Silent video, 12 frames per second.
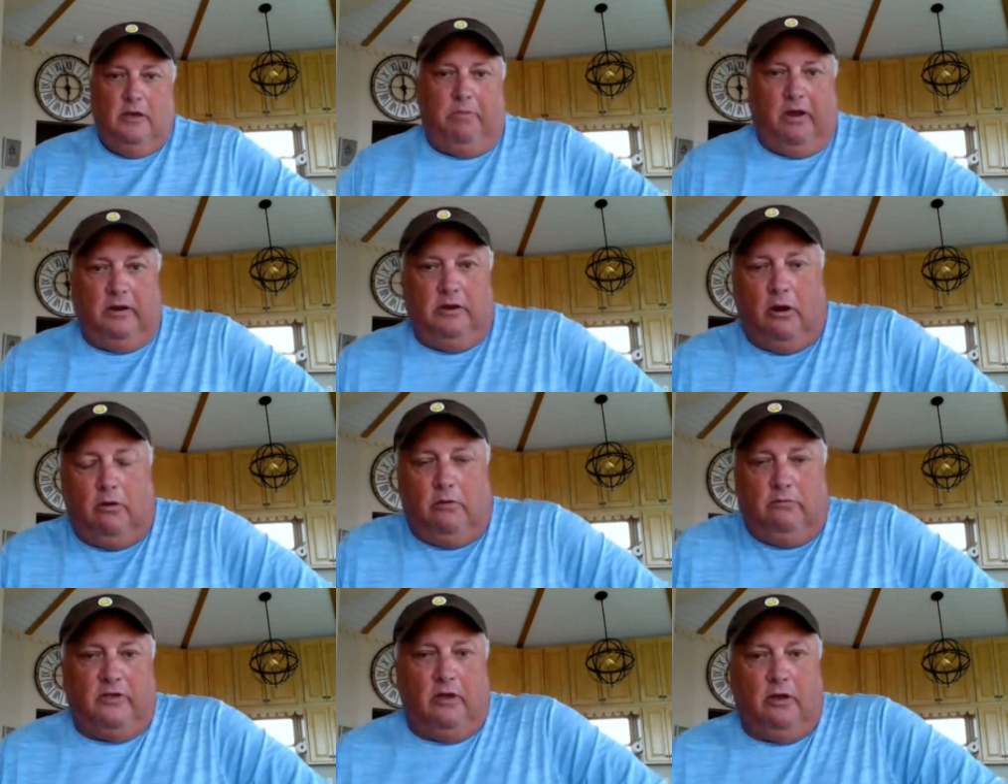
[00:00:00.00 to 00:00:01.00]
but you
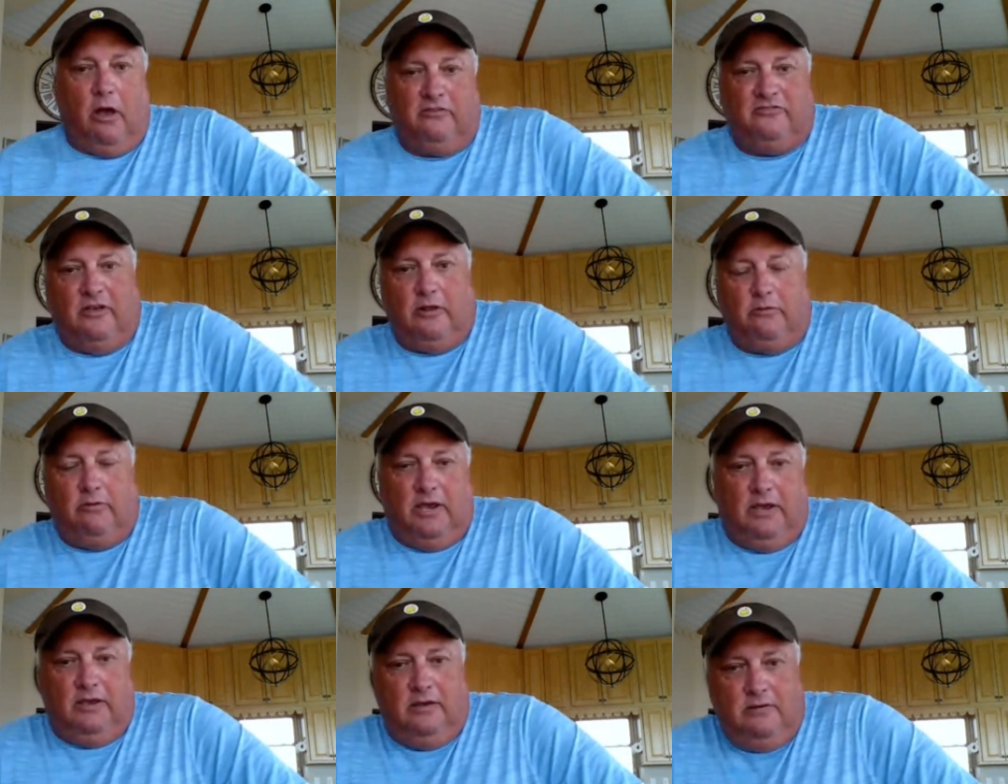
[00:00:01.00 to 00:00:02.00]
know, the
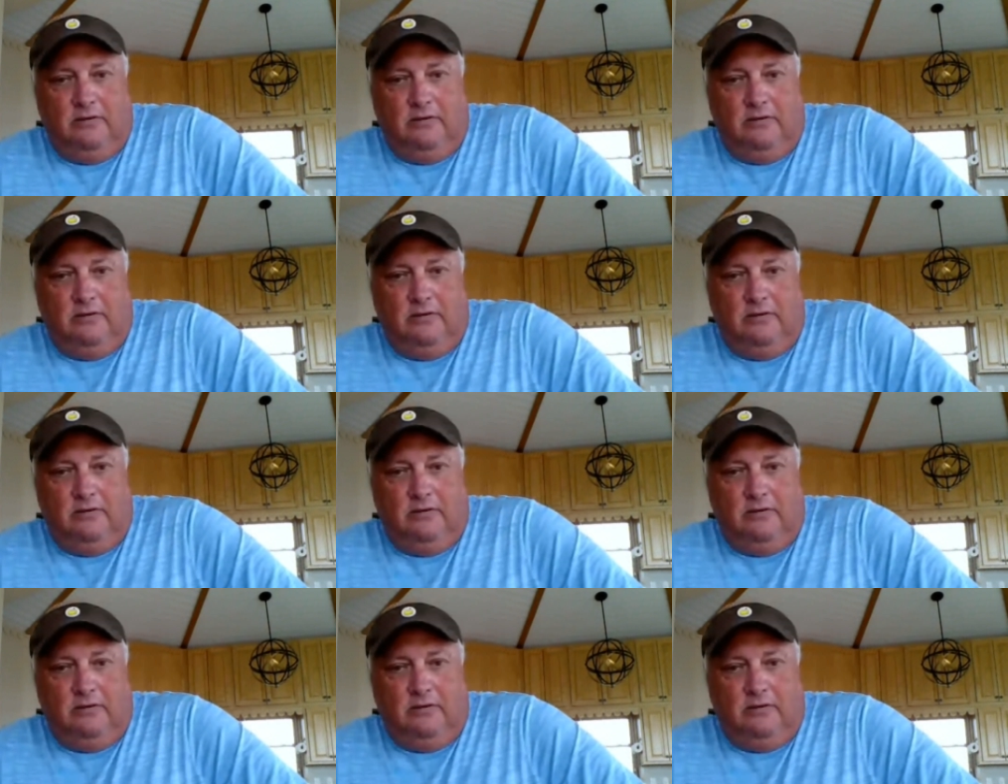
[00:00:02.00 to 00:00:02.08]
auxiliary,